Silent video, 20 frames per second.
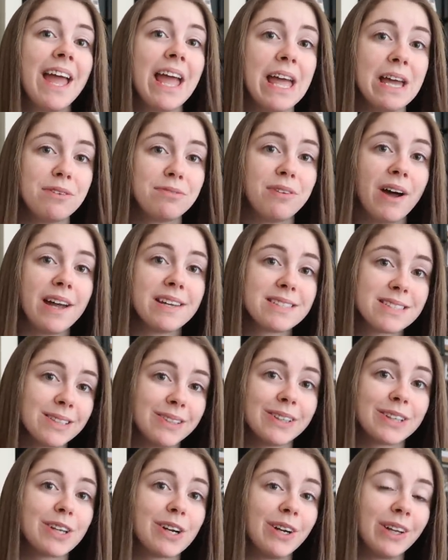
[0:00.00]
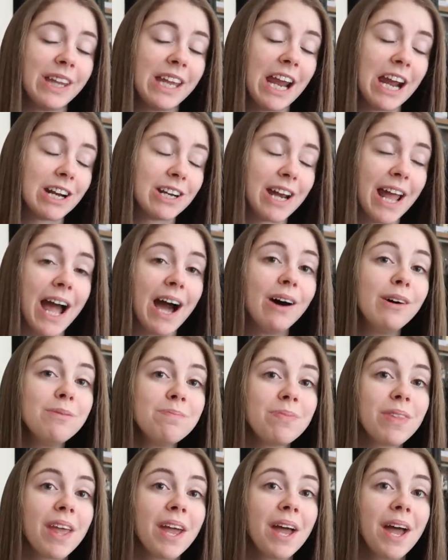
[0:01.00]
if I still had curly hair
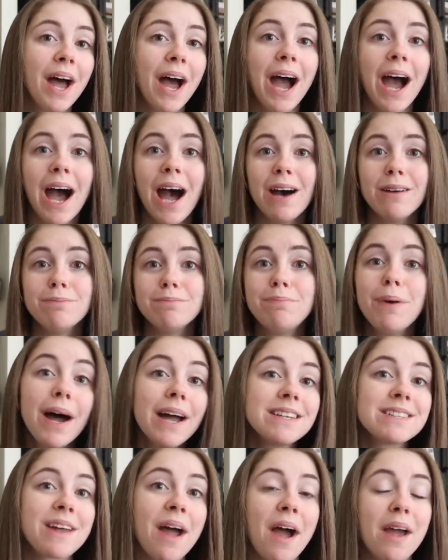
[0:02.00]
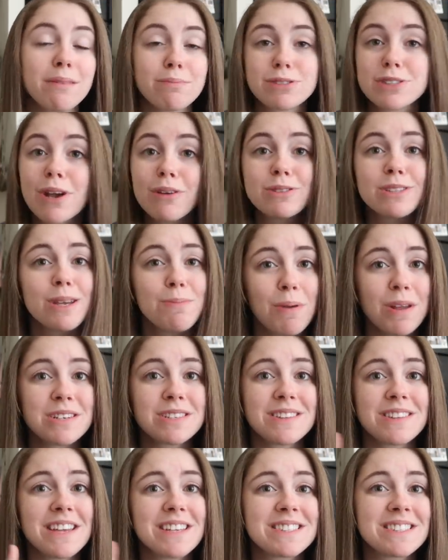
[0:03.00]
now. Um, but I'm so deep
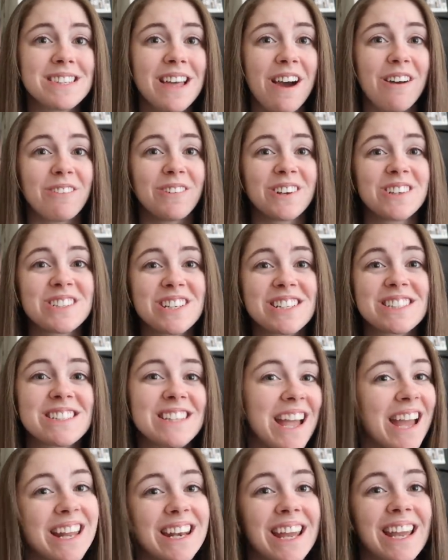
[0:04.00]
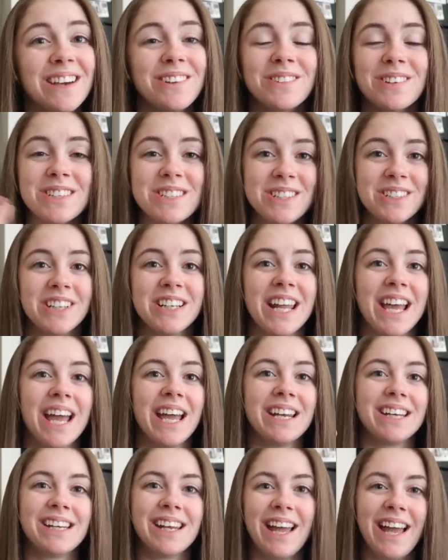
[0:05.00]
into this that we're just in it, we're doing
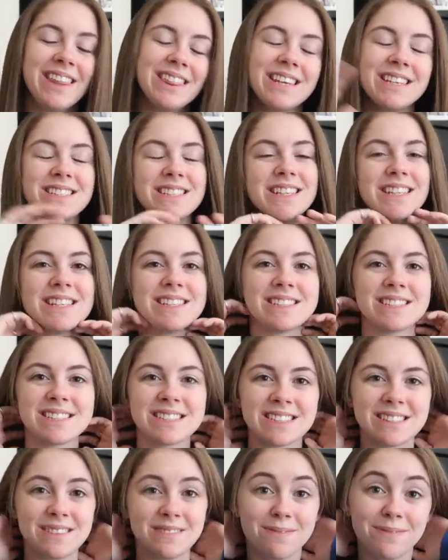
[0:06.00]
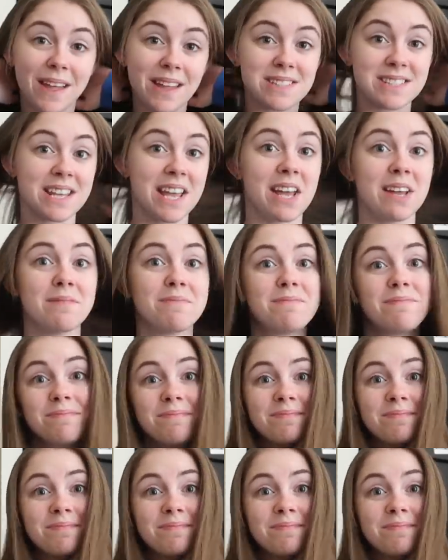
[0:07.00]
it, and this is, that's it.